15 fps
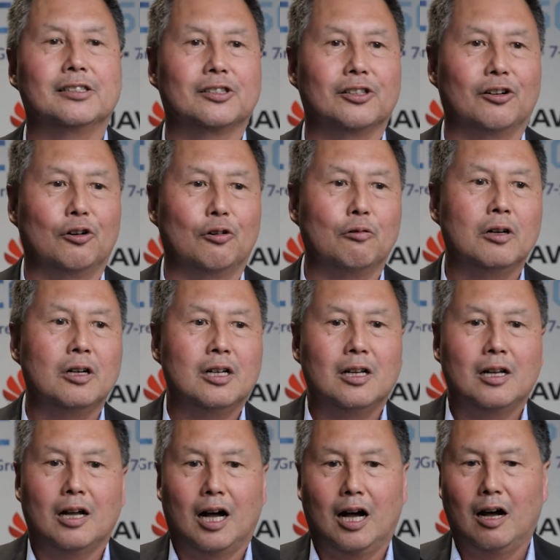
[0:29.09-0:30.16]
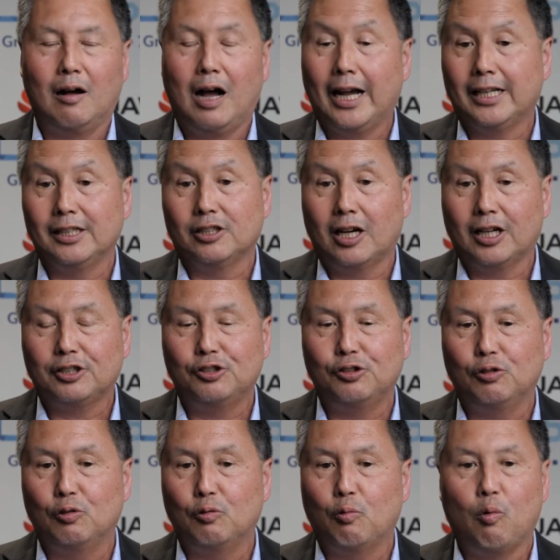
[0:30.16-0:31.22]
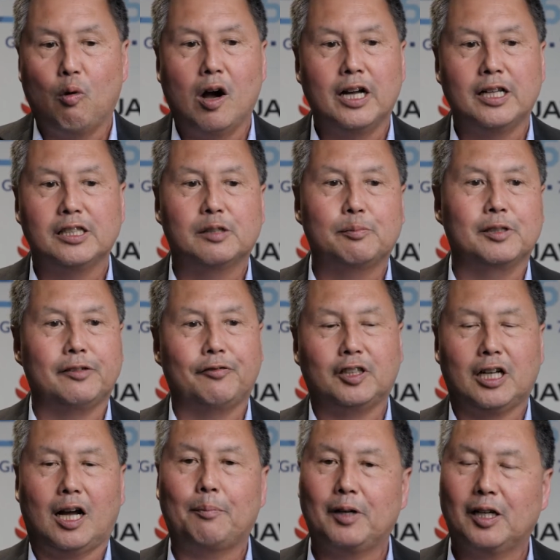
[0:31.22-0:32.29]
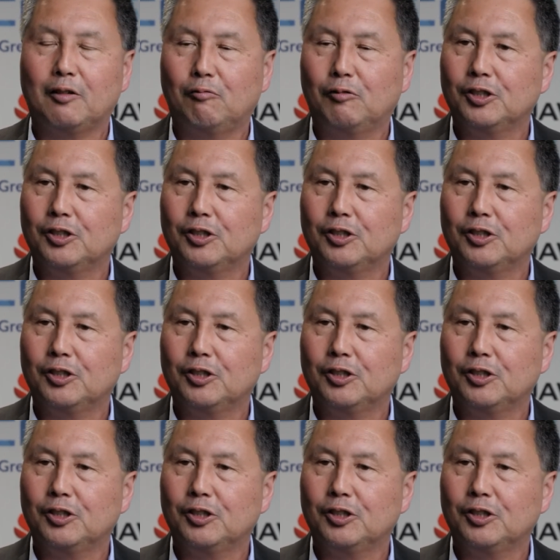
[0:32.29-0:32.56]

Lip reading: So I could talk to one specific topic,